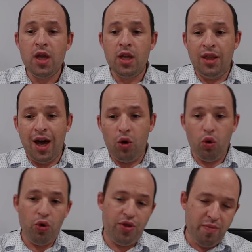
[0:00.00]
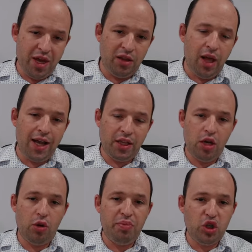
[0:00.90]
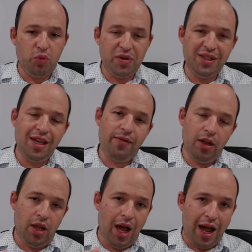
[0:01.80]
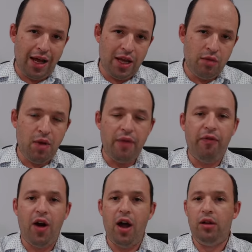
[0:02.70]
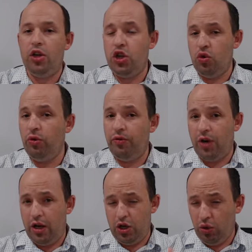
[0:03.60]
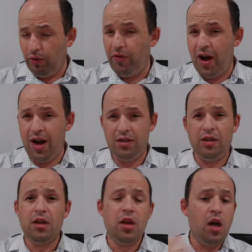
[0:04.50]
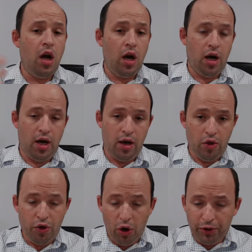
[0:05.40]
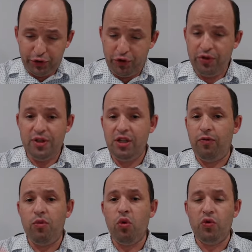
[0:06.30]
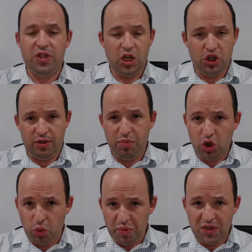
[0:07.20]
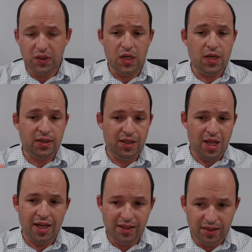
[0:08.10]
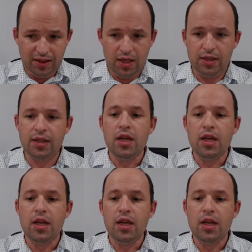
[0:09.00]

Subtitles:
Now, the main line here, bishop e7, in my file, you'll find the alternative moves such as bishop e6, knight c6.